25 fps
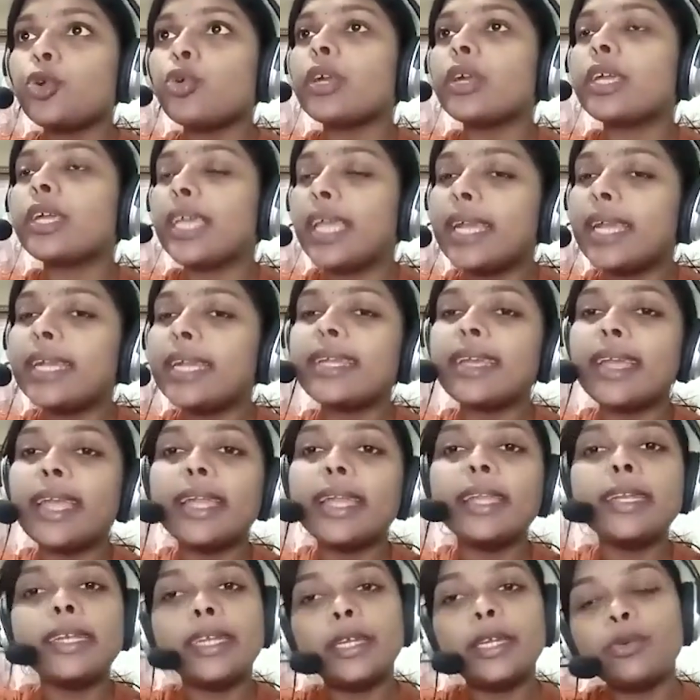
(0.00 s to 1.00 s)
to get
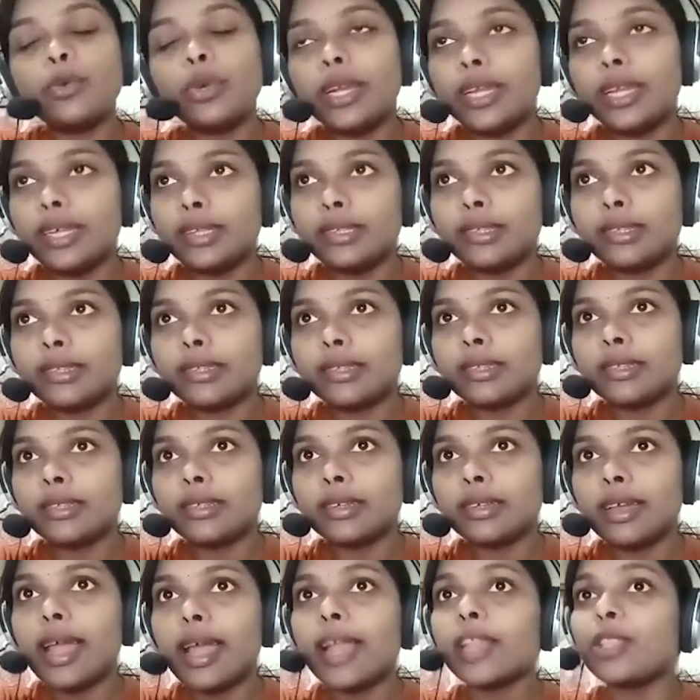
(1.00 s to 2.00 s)
a new lease.
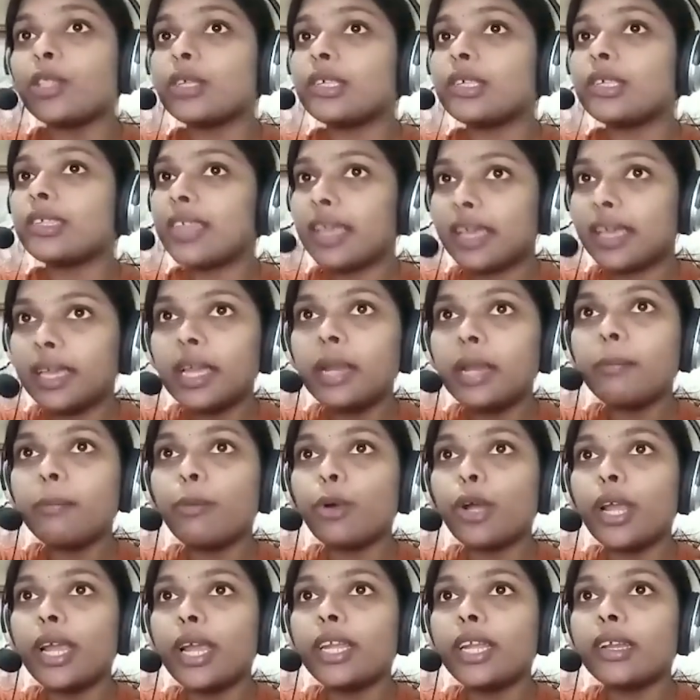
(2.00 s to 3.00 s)
And the
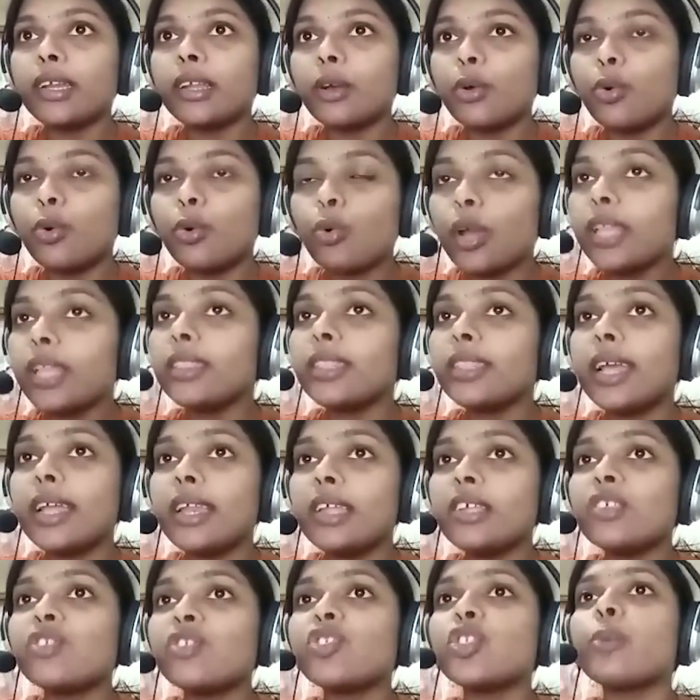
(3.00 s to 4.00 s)
second point, when
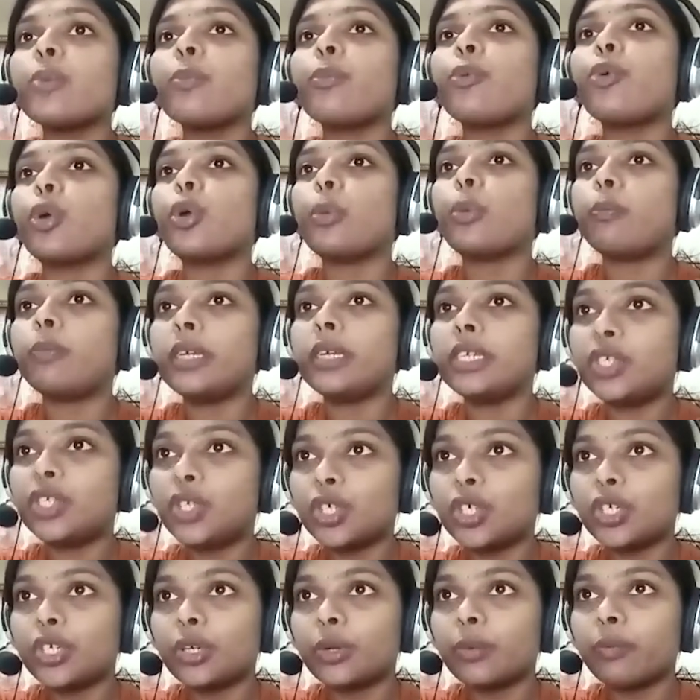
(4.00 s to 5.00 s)
there is the
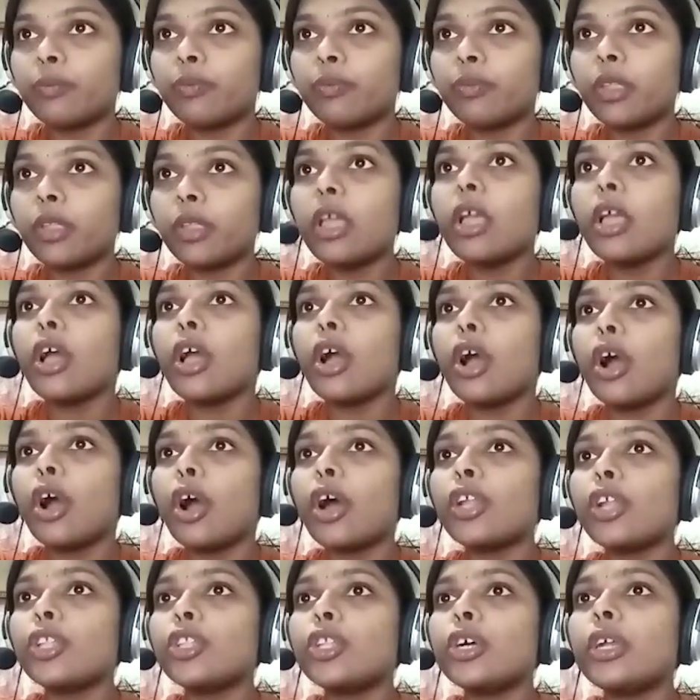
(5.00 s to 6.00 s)
forfeiture
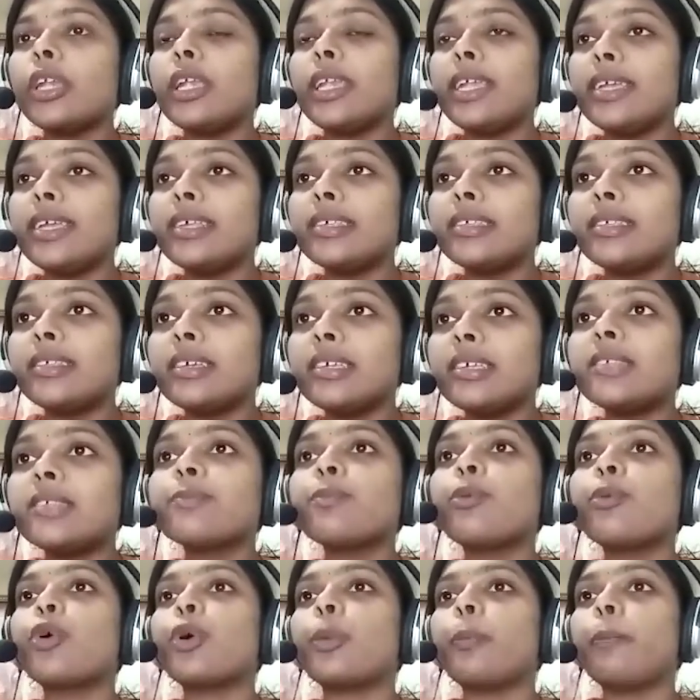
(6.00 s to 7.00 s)
or the lease is
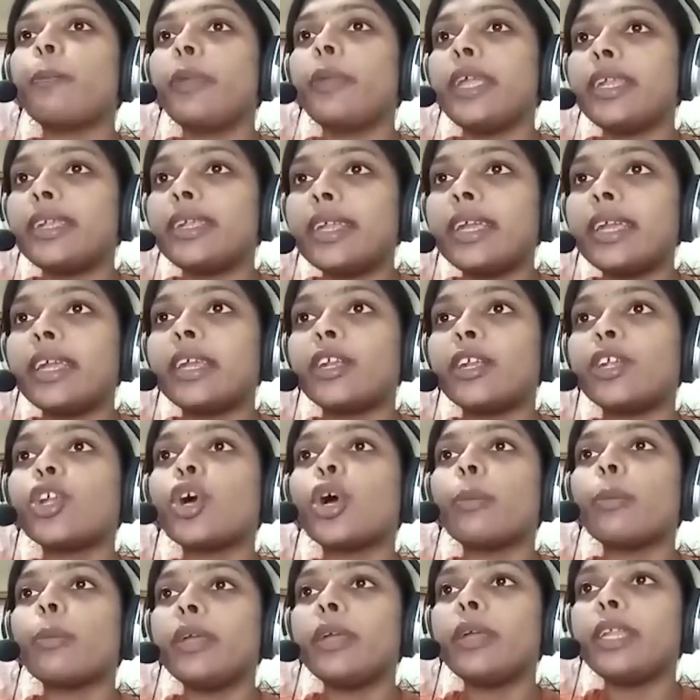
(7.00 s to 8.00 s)
forfeited,
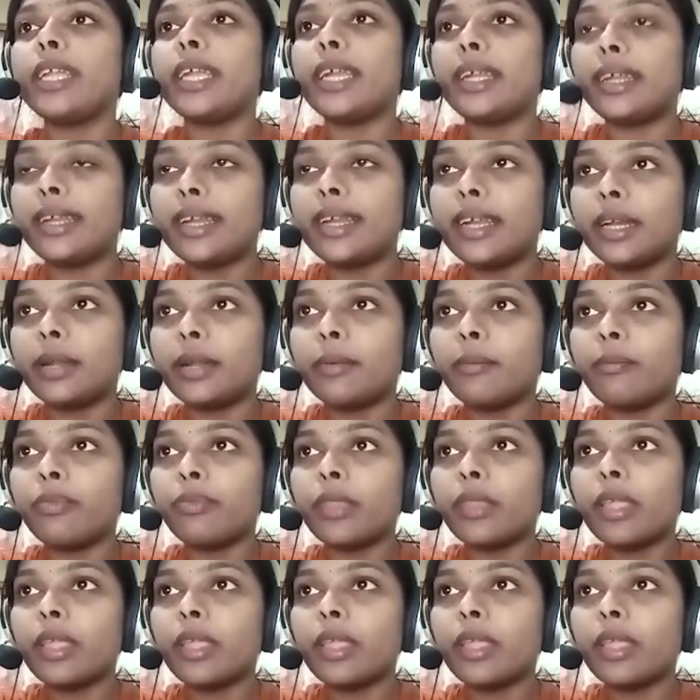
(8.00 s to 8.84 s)
terminated,